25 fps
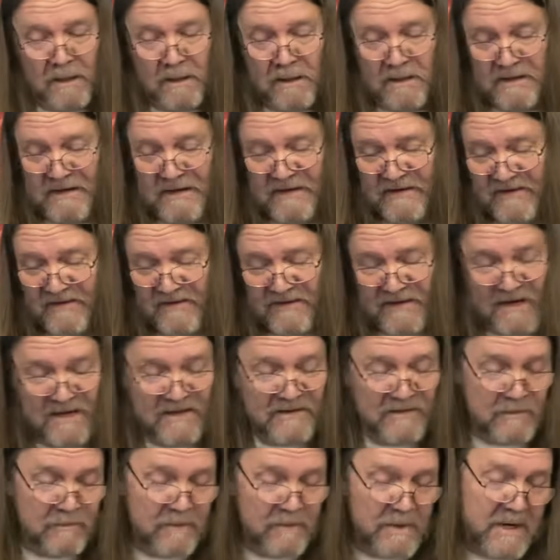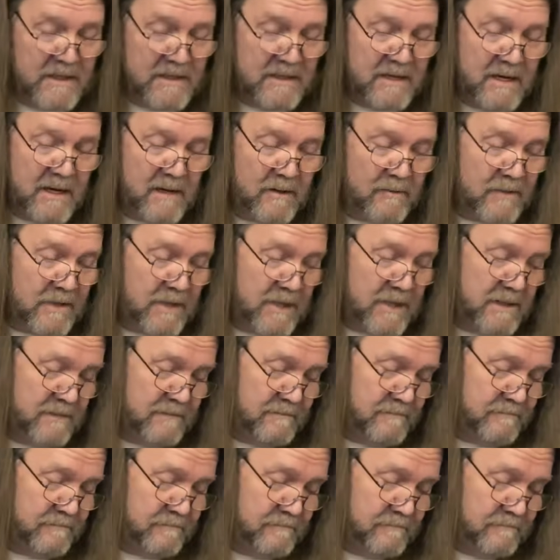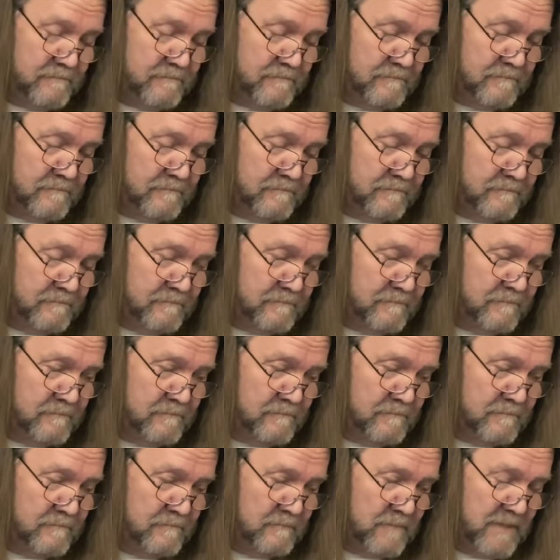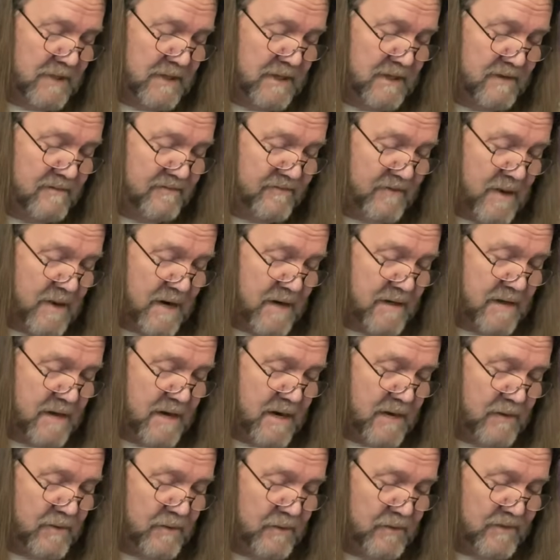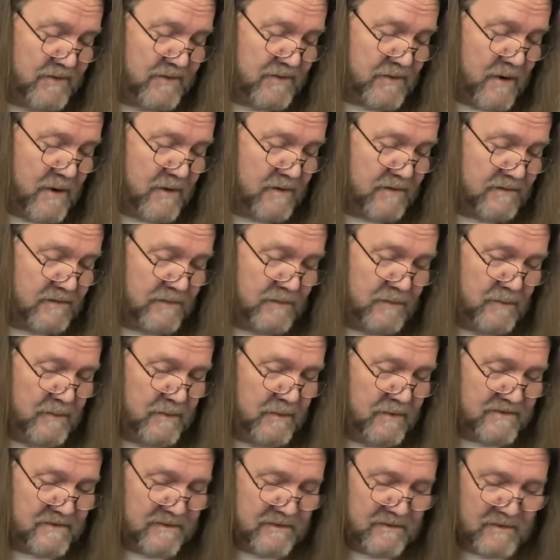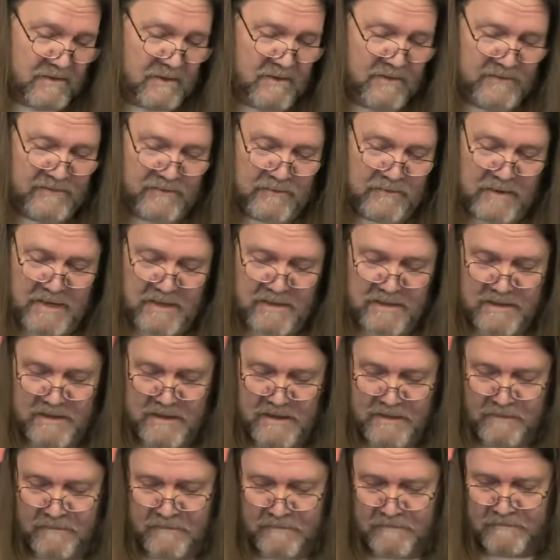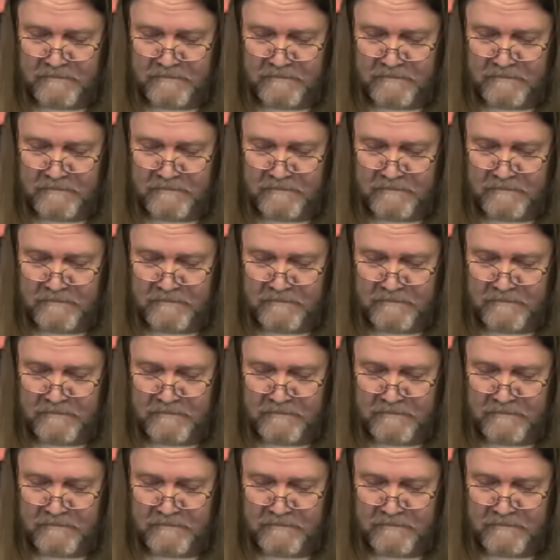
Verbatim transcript: Tis the season right now, right? We need to find out who's ours and who isn't ours right now.